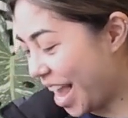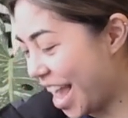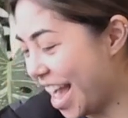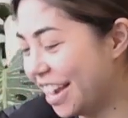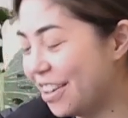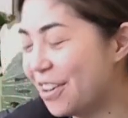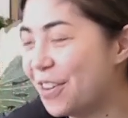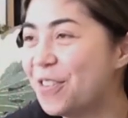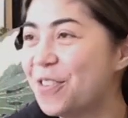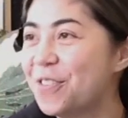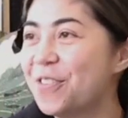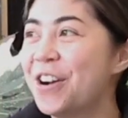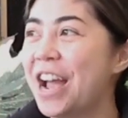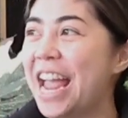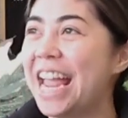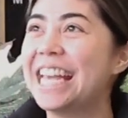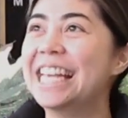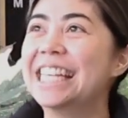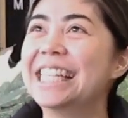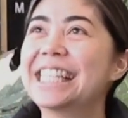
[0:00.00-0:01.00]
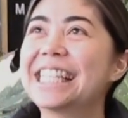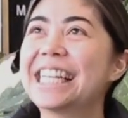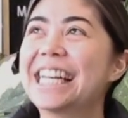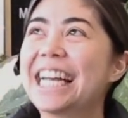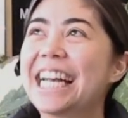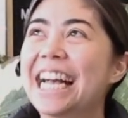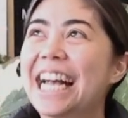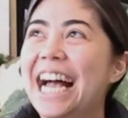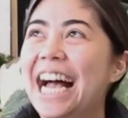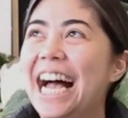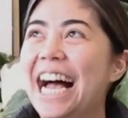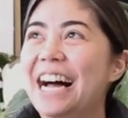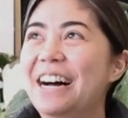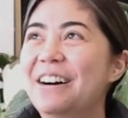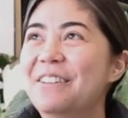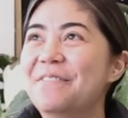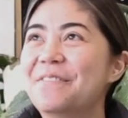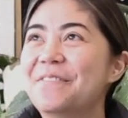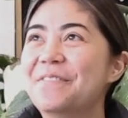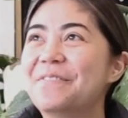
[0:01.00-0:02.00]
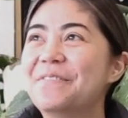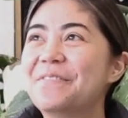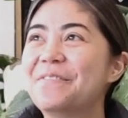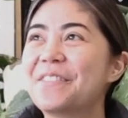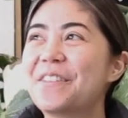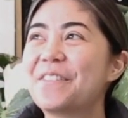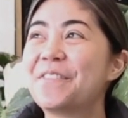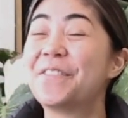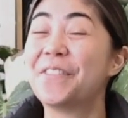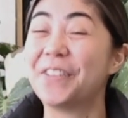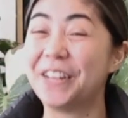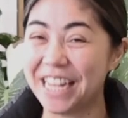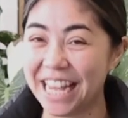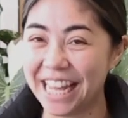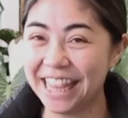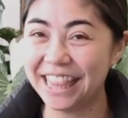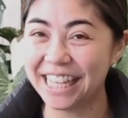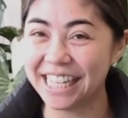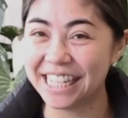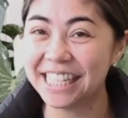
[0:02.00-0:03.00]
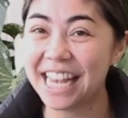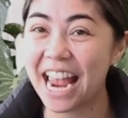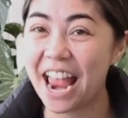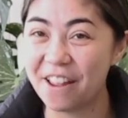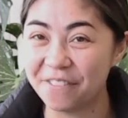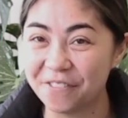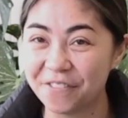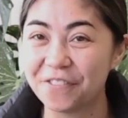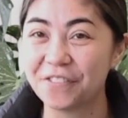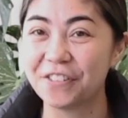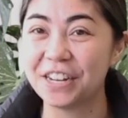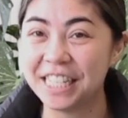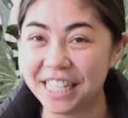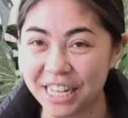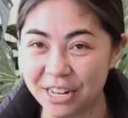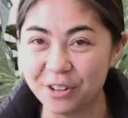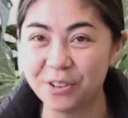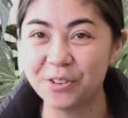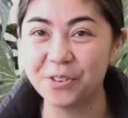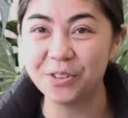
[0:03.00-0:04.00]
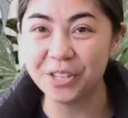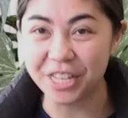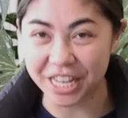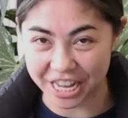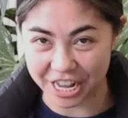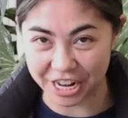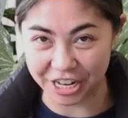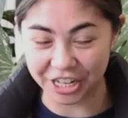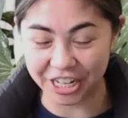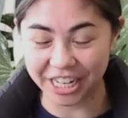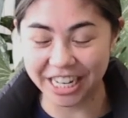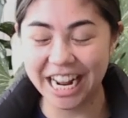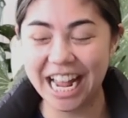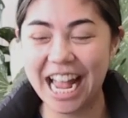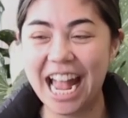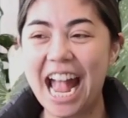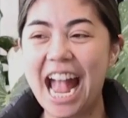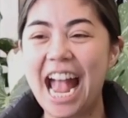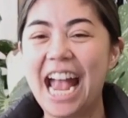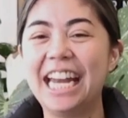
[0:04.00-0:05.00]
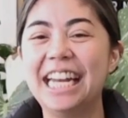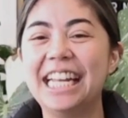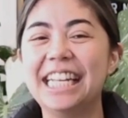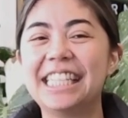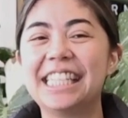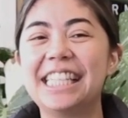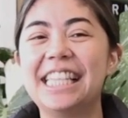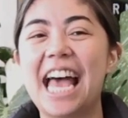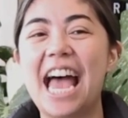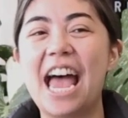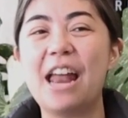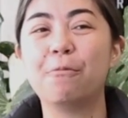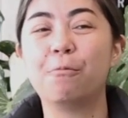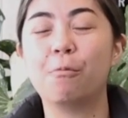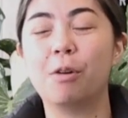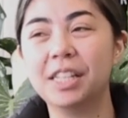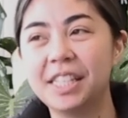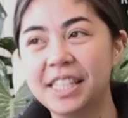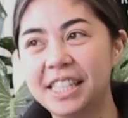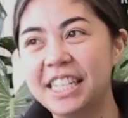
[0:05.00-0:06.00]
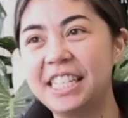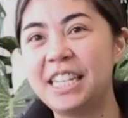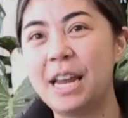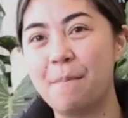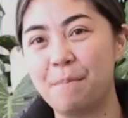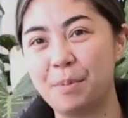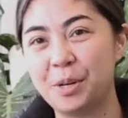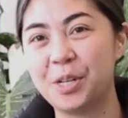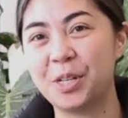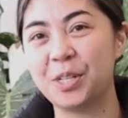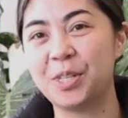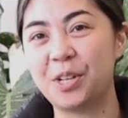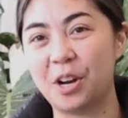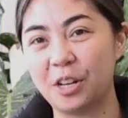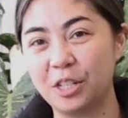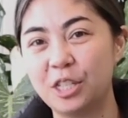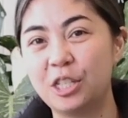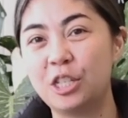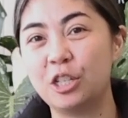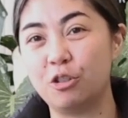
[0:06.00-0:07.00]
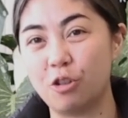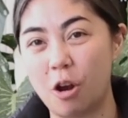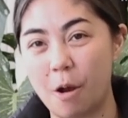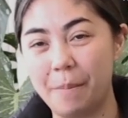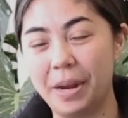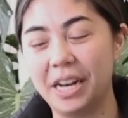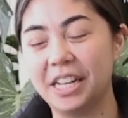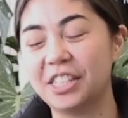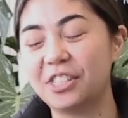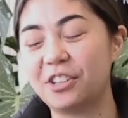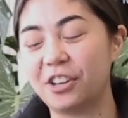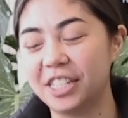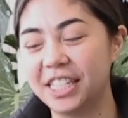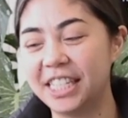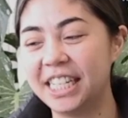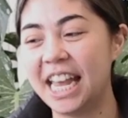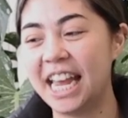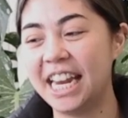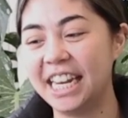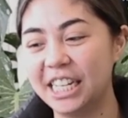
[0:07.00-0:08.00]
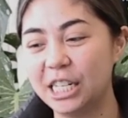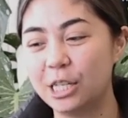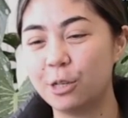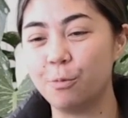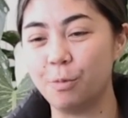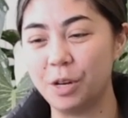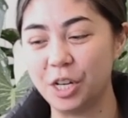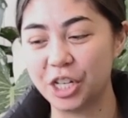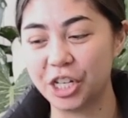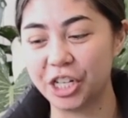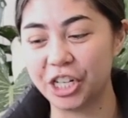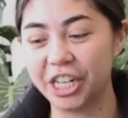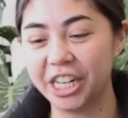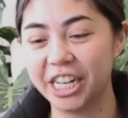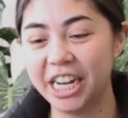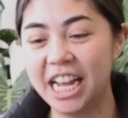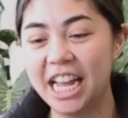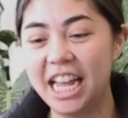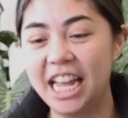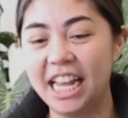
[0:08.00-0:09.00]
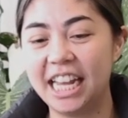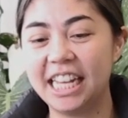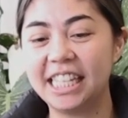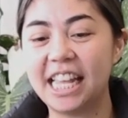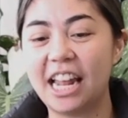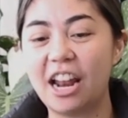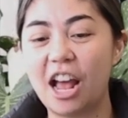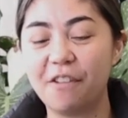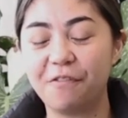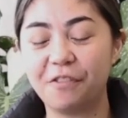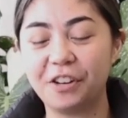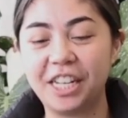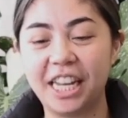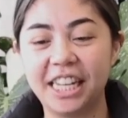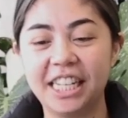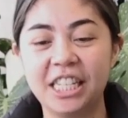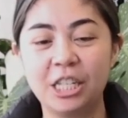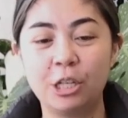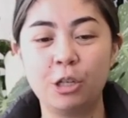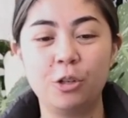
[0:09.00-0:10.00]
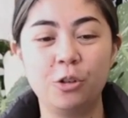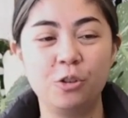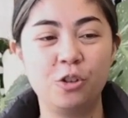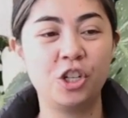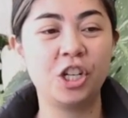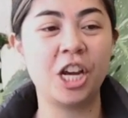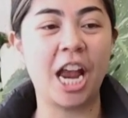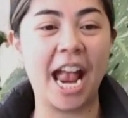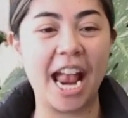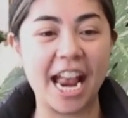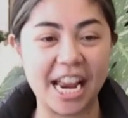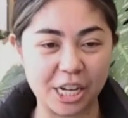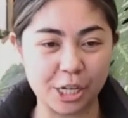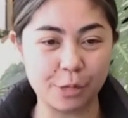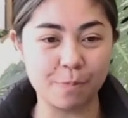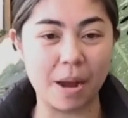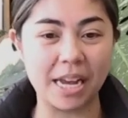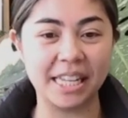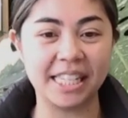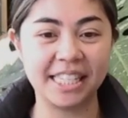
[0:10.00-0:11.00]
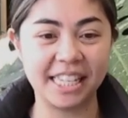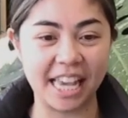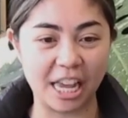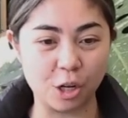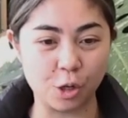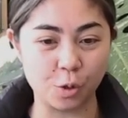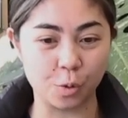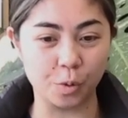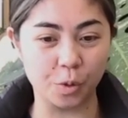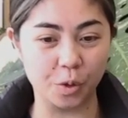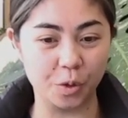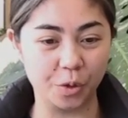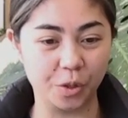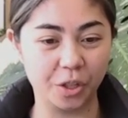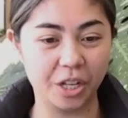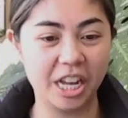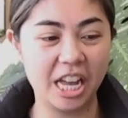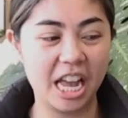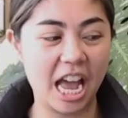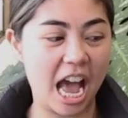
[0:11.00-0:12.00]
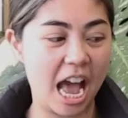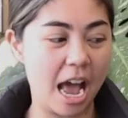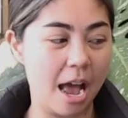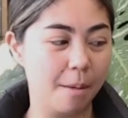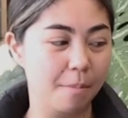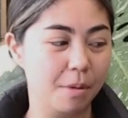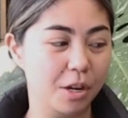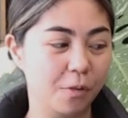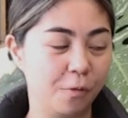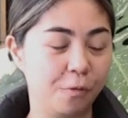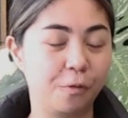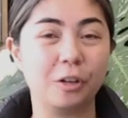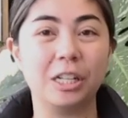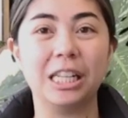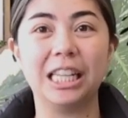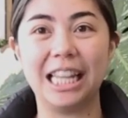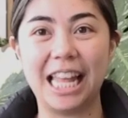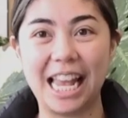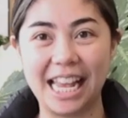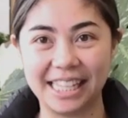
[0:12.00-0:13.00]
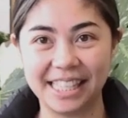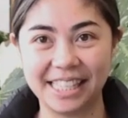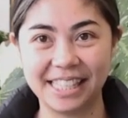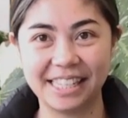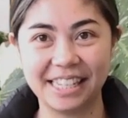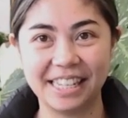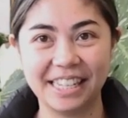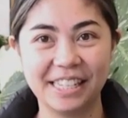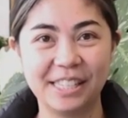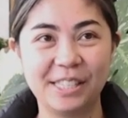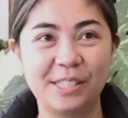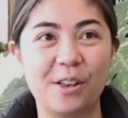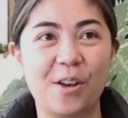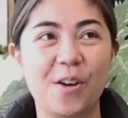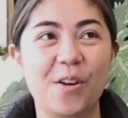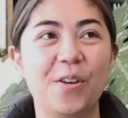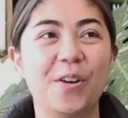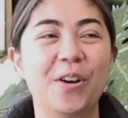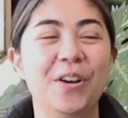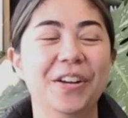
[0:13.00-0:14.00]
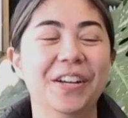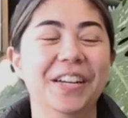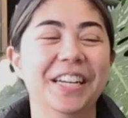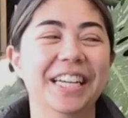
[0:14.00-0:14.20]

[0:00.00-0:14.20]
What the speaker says: I always forget this every single year. And it's that once the temperature starts to drop and it starts to head into winter, is that I forget to change my schedule for less. So